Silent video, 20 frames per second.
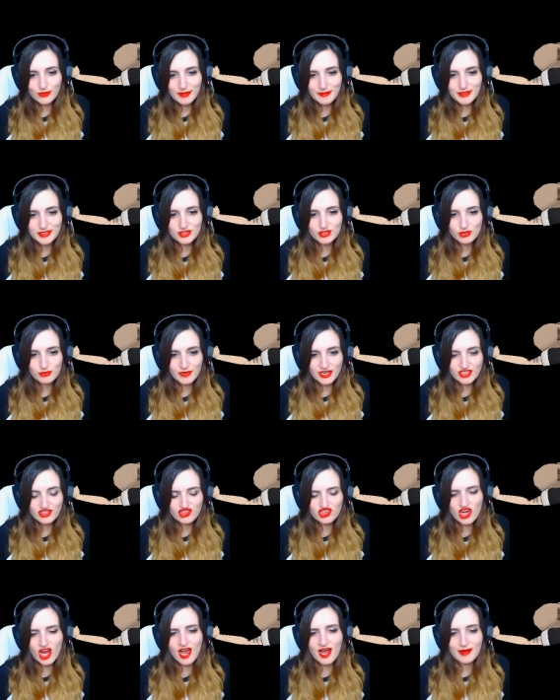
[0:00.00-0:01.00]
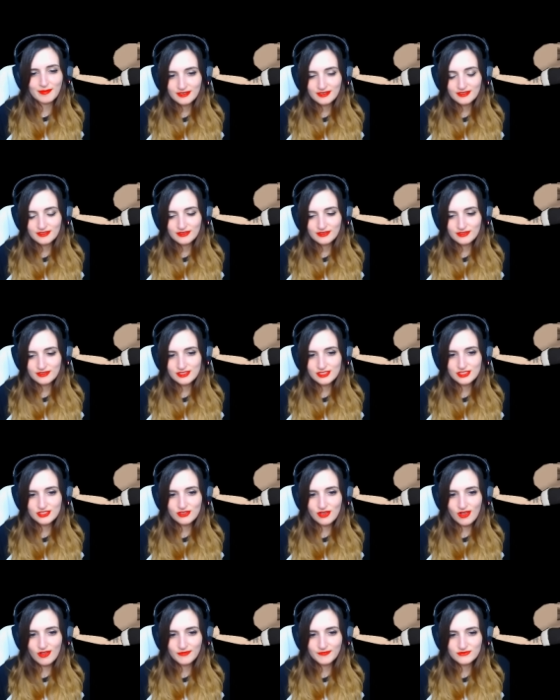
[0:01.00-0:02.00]
let me do my job. They're just
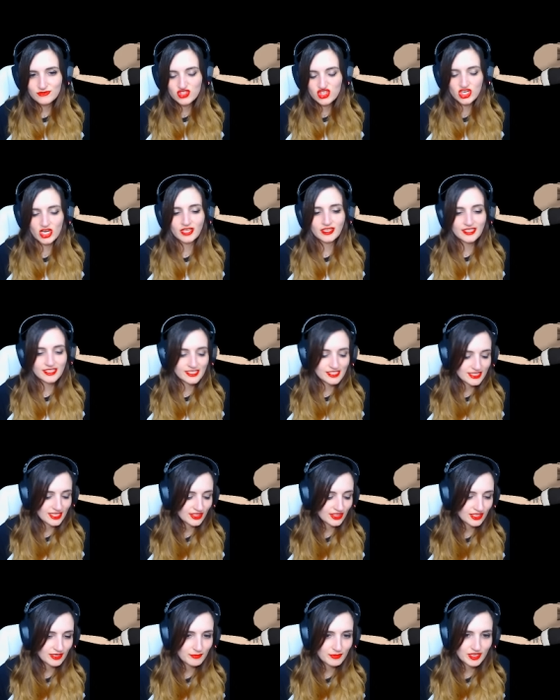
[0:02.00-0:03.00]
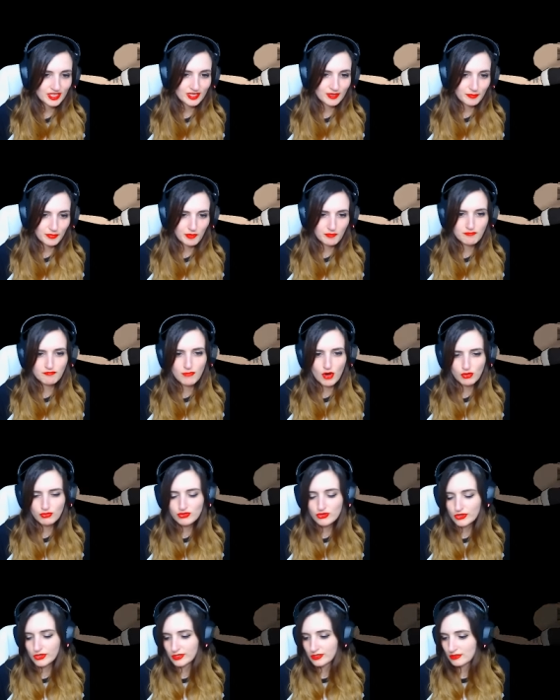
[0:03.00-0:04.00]
all jealous. They think I'm gonna get a
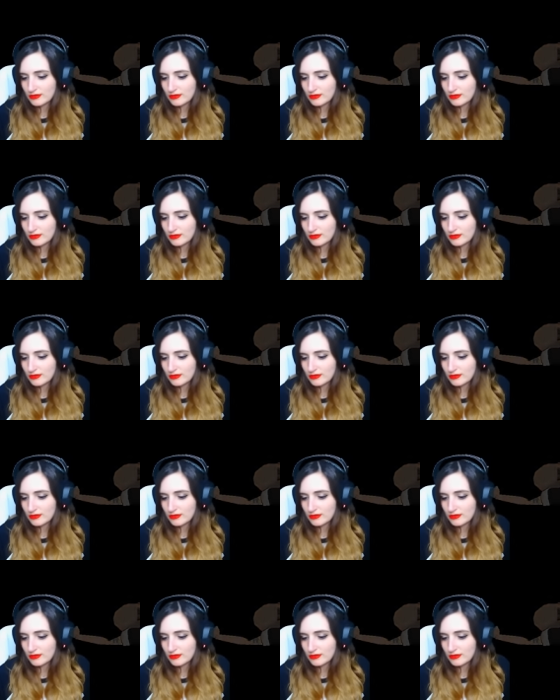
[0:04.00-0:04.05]
promotion.